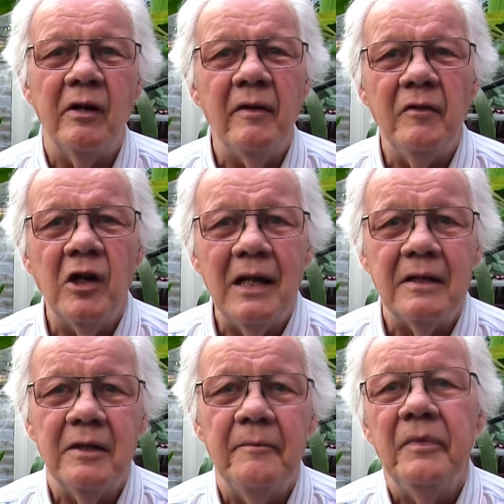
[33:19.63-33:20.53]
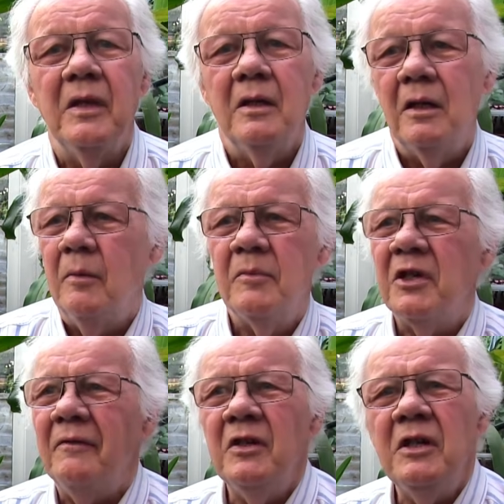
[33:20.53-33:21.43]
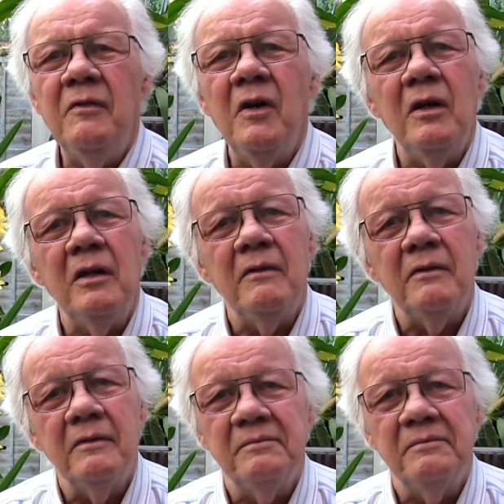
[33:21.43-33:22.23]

I've ever had. I'm 75.